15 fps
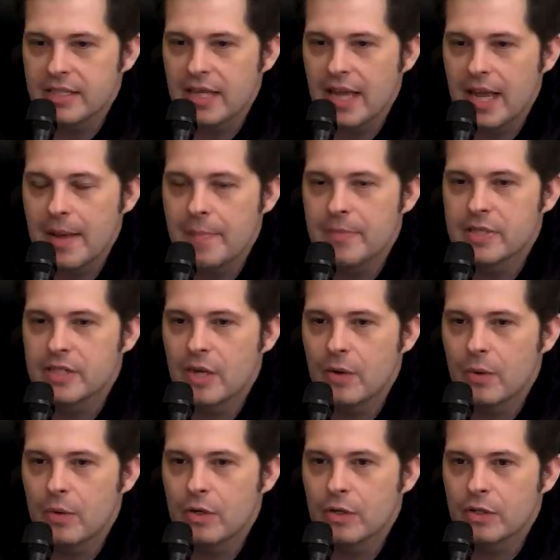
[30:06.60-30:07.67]
of the game.
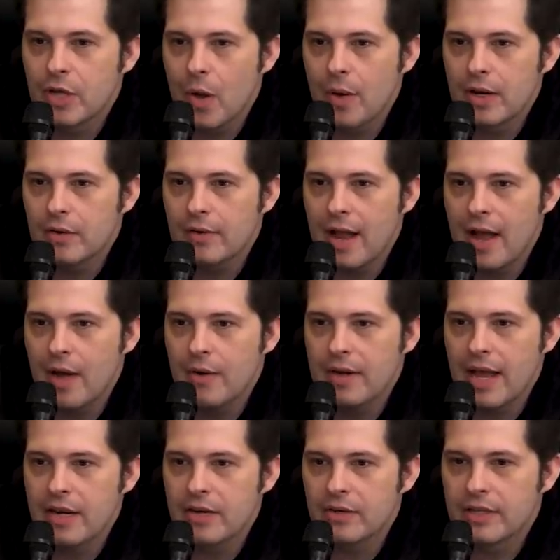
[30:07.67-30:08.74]
So you're going around
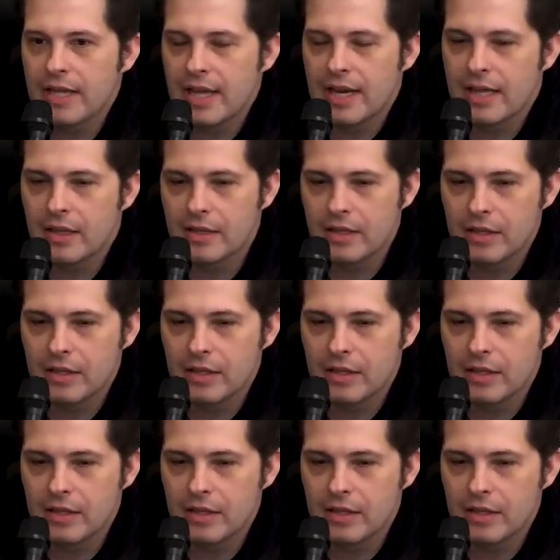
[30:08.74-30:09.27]
and you're getting